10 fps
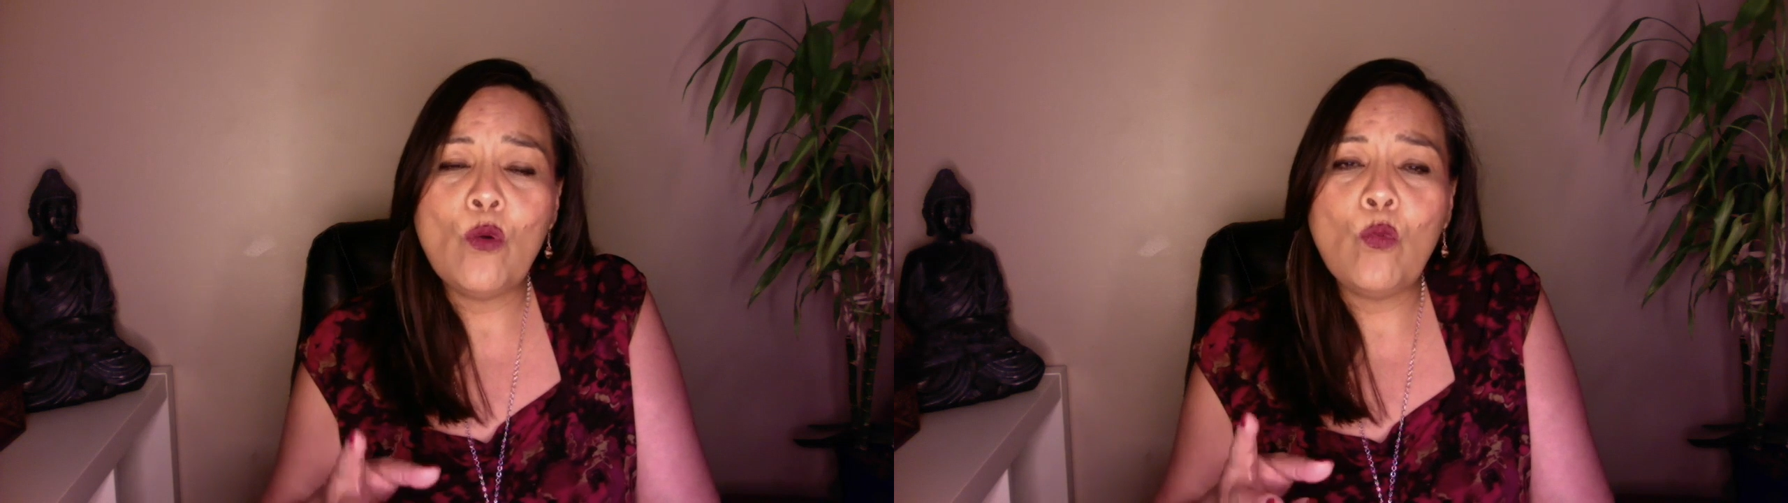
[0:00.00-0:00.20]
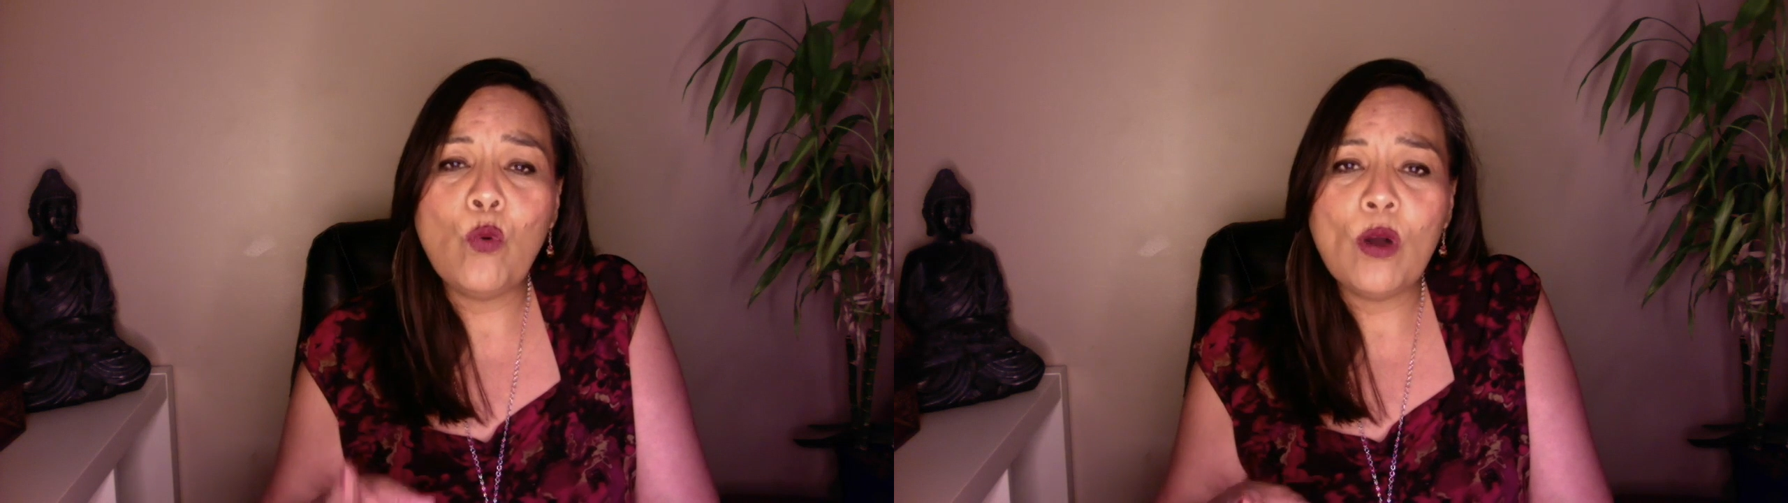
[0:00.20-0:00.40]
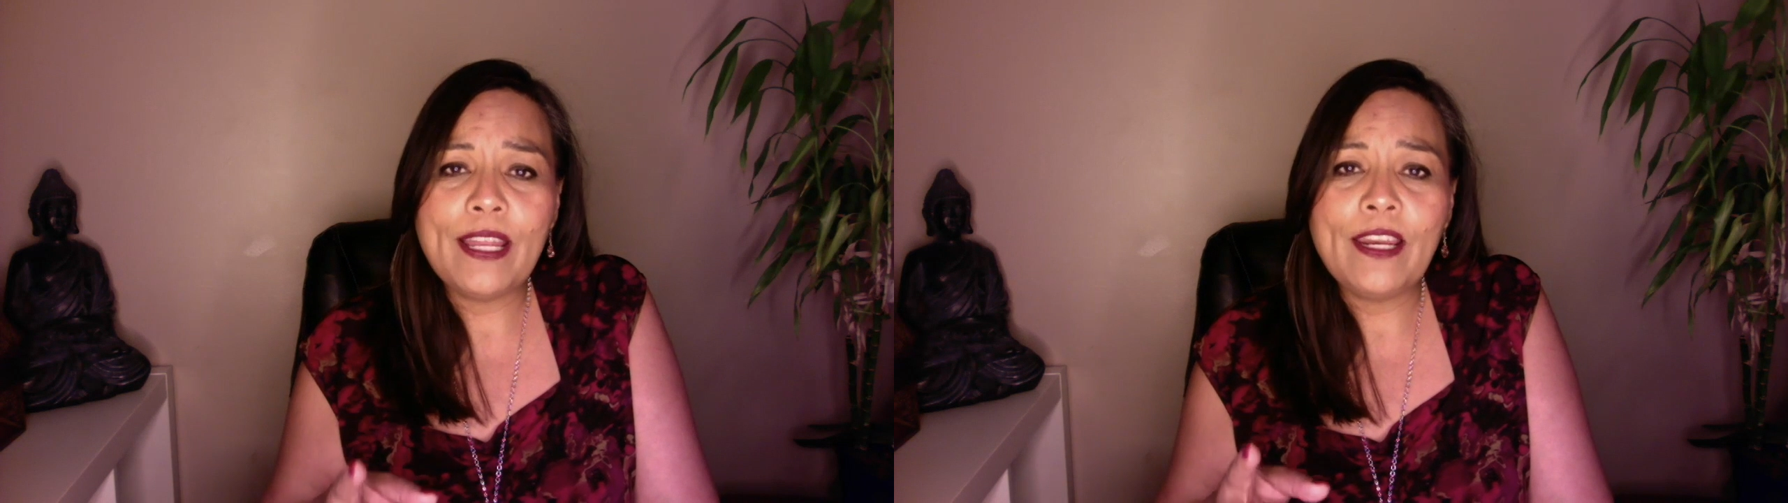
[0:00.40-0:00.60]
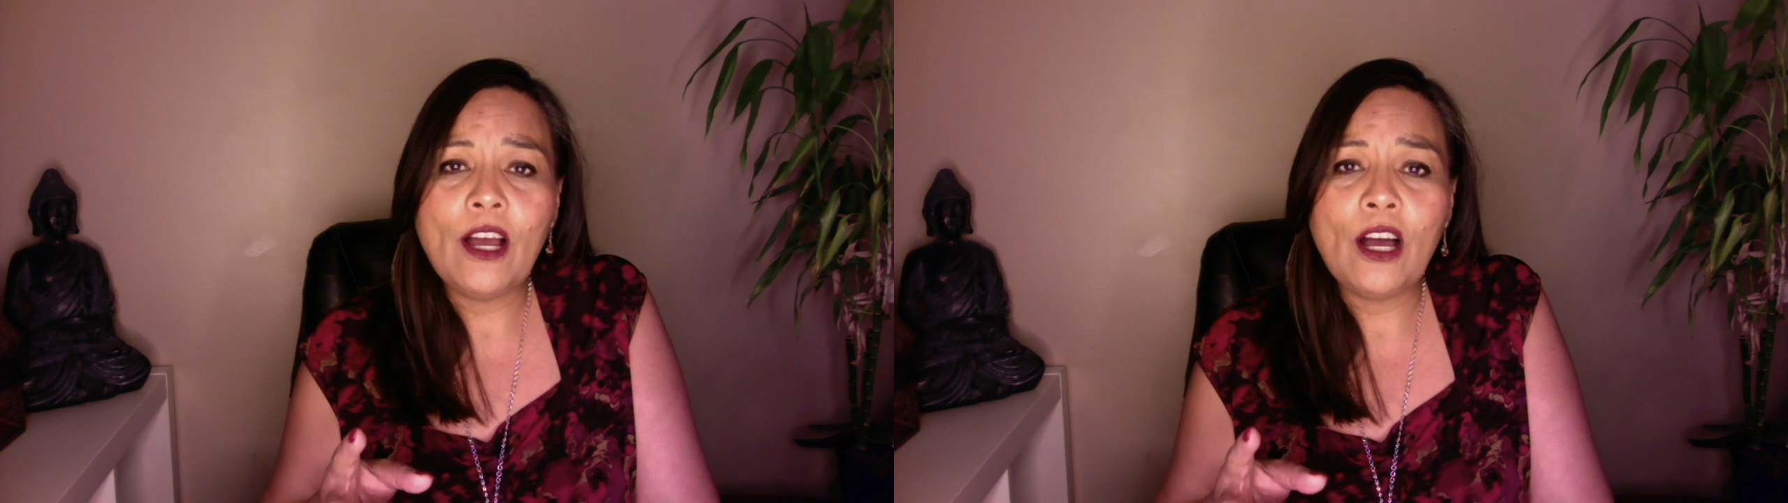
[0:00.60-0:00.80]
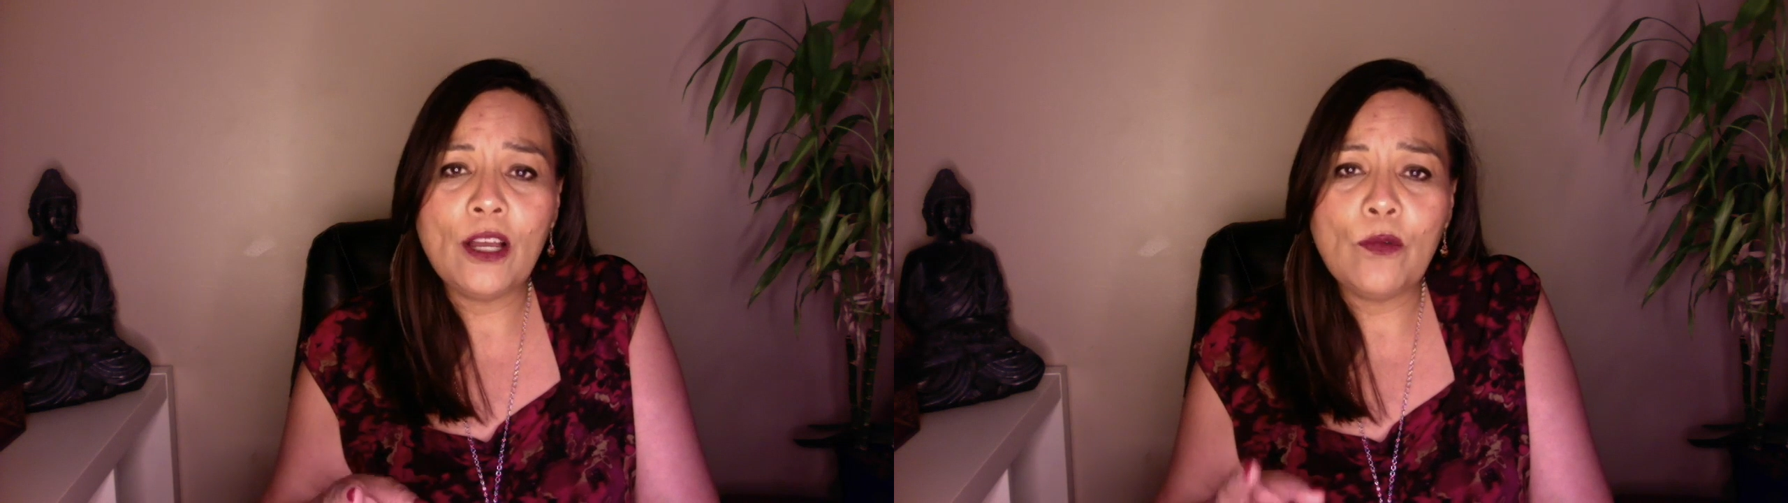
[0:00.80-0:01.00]

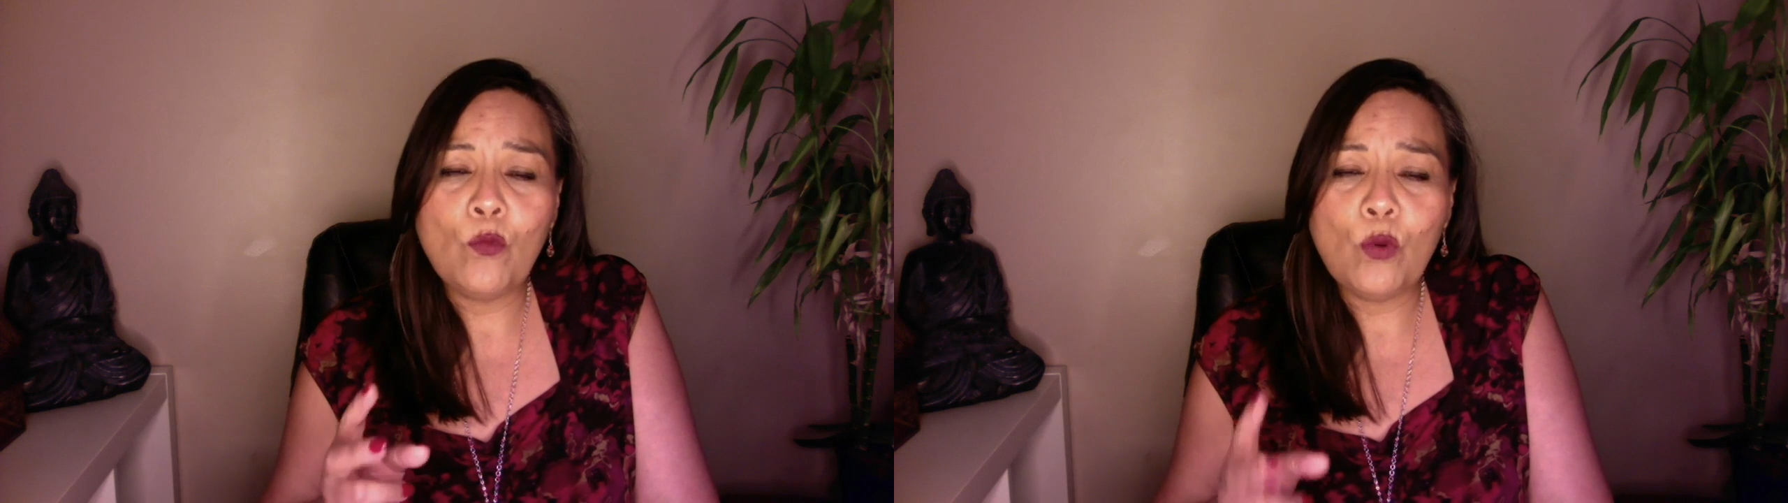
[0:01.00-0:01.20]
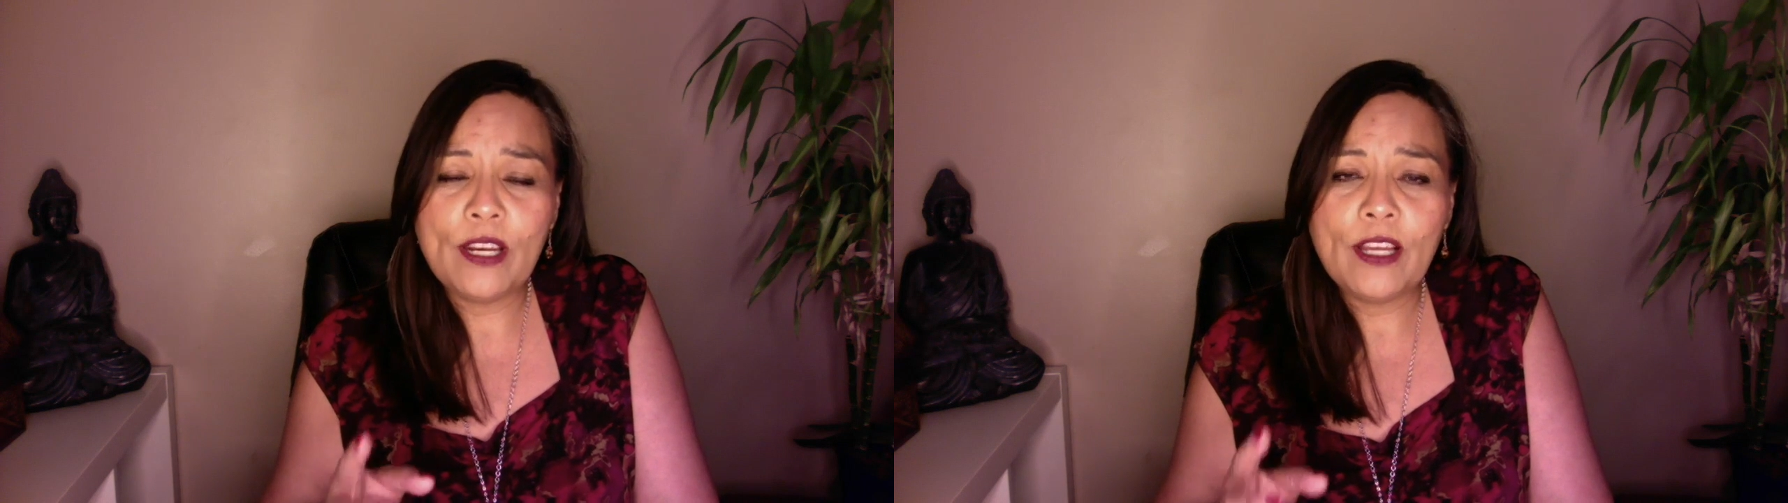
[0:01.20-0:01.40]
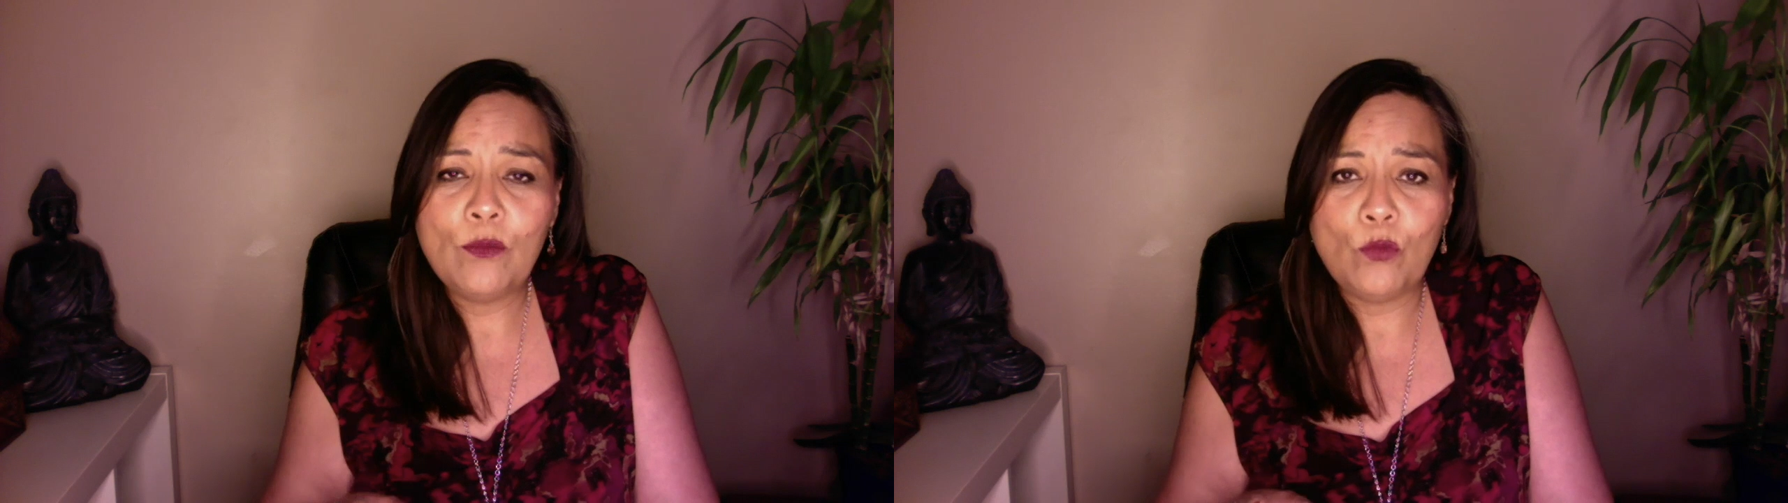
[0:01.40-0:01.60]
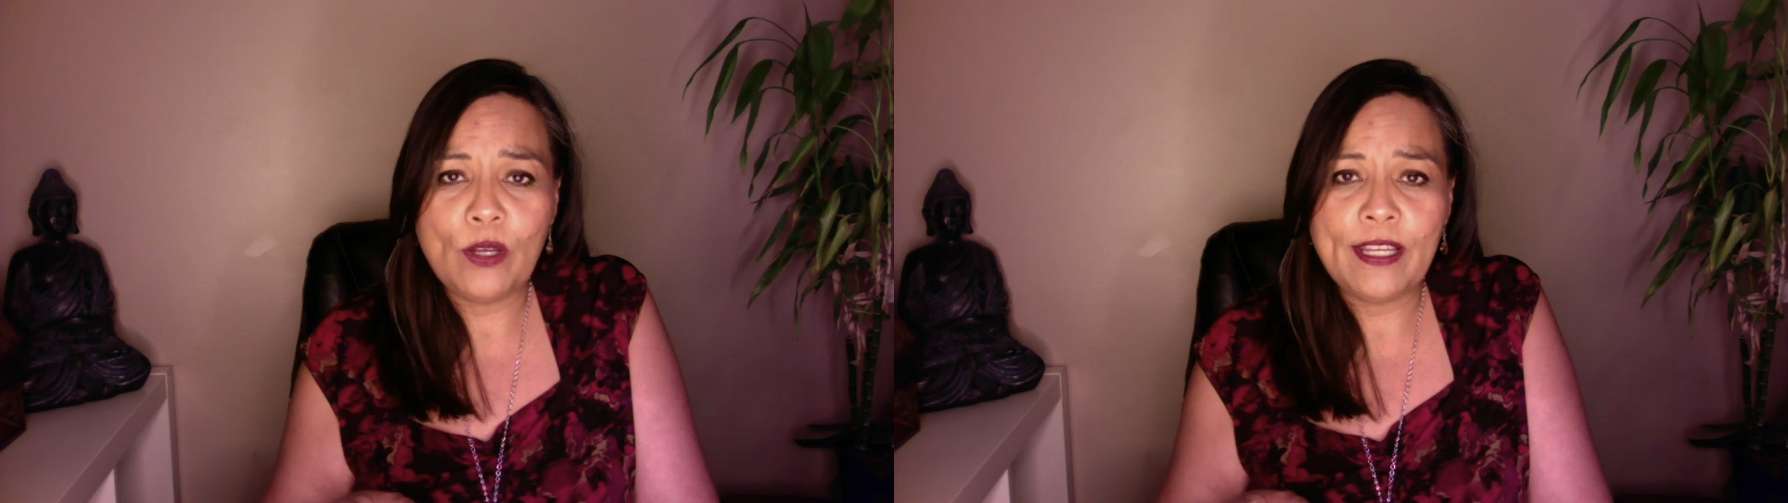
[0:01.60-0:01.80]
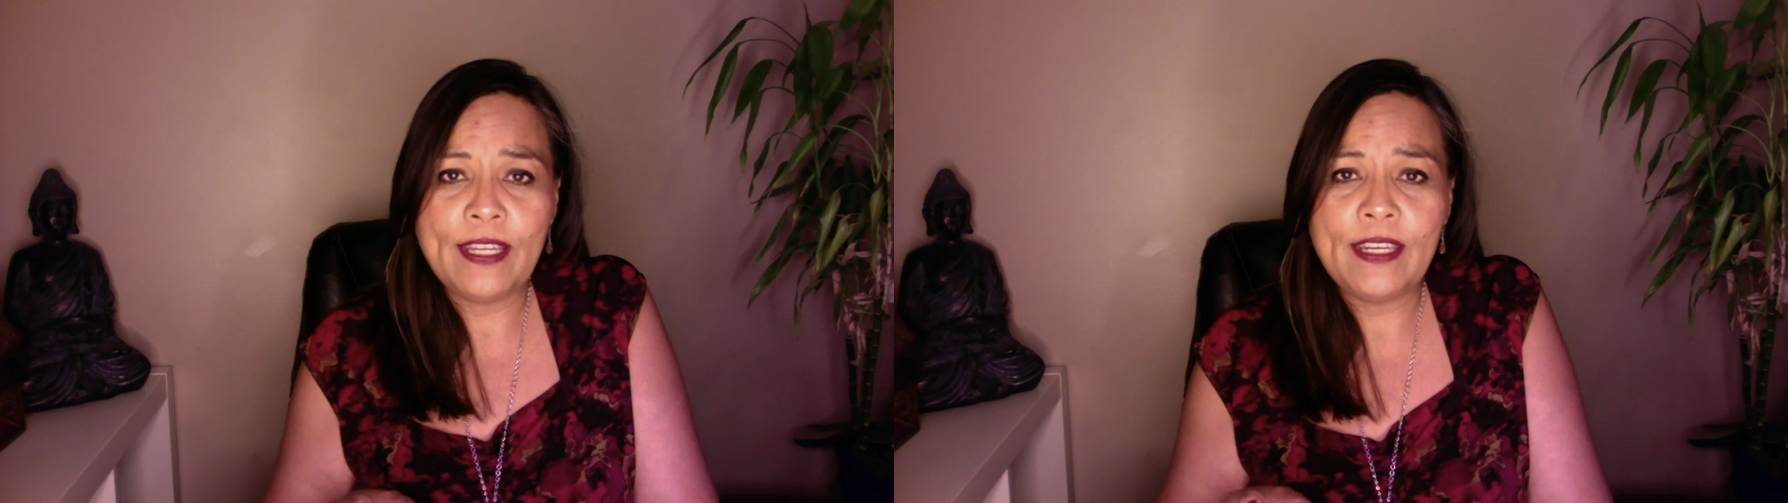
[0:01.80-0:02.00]

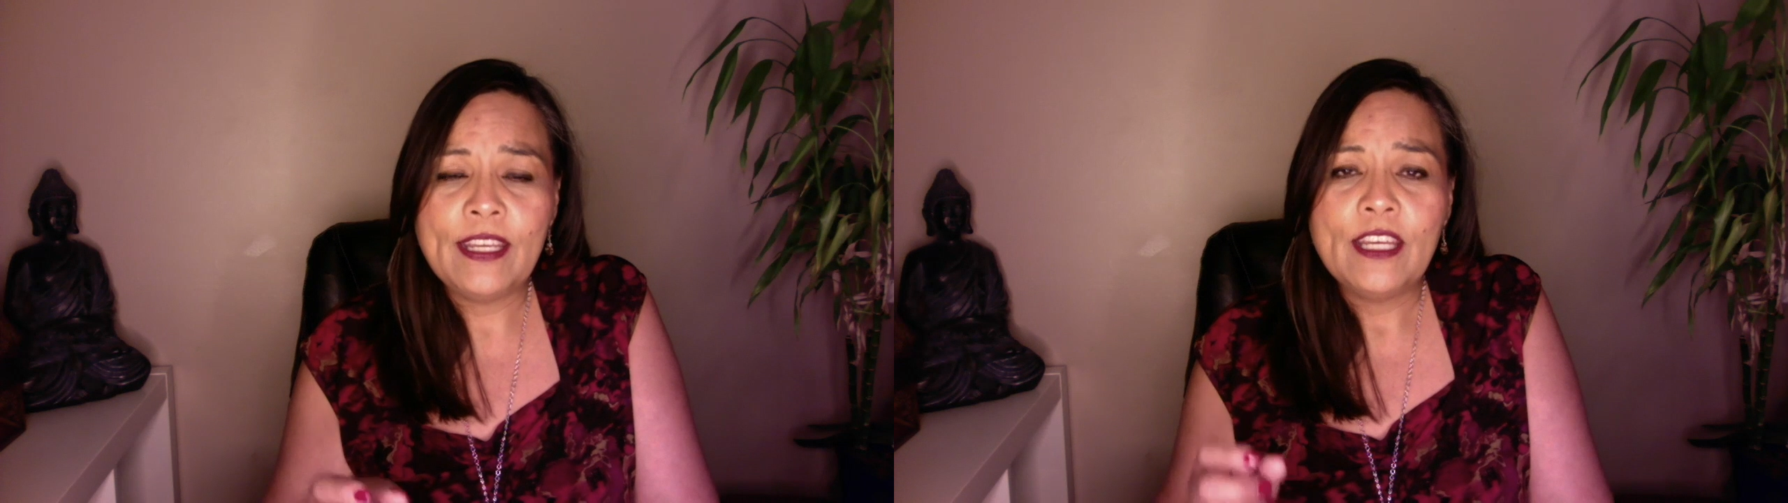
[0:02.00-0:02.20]
one-on-one